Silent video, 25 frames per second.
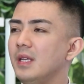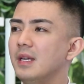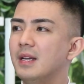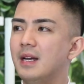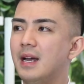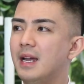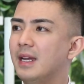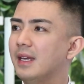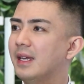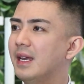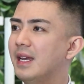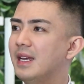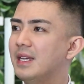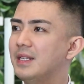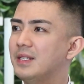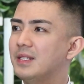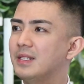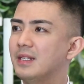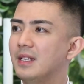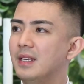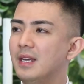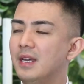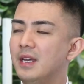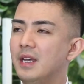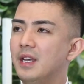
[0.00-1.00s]
I guess,
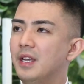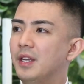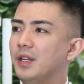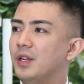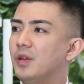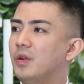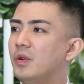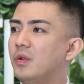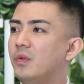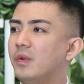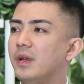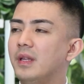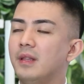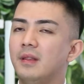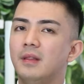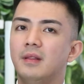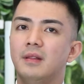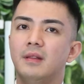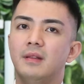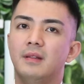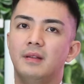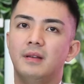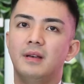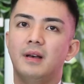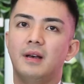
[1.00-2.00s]
you know, when
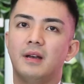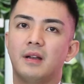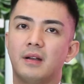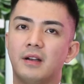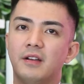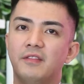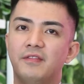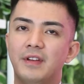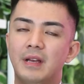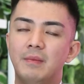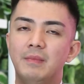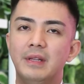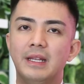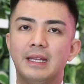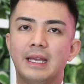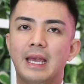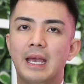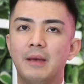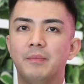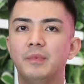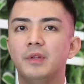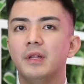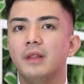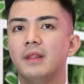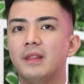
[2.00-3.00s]
her family
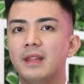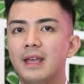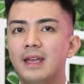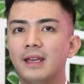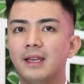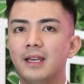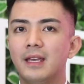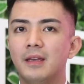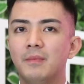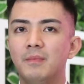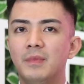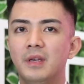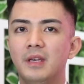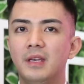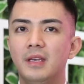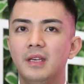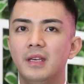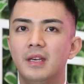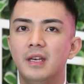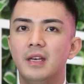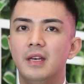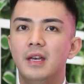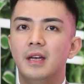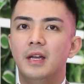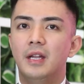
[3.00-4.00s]
kept on thanking me,
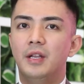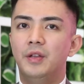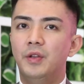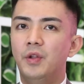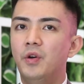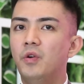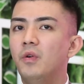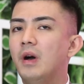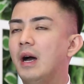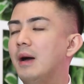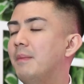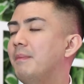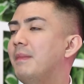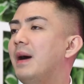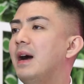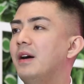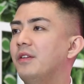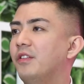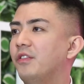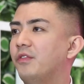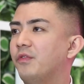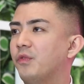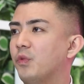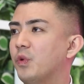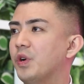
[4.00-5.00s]
no amount
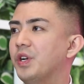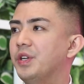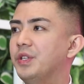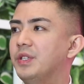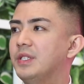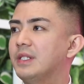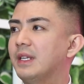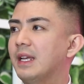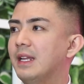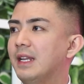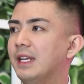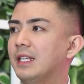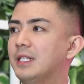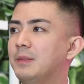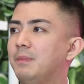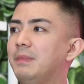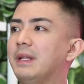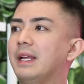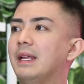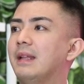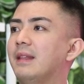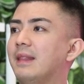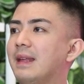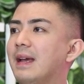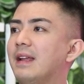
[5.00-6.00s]
of words can
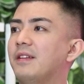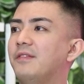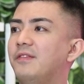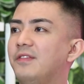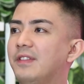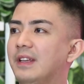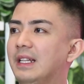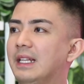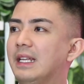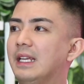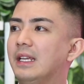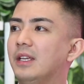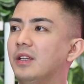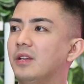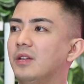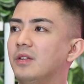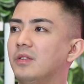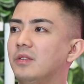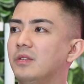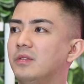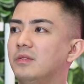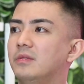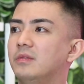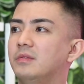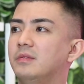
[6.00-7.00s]
explain that feeling, you
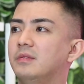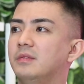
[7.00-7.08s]
know.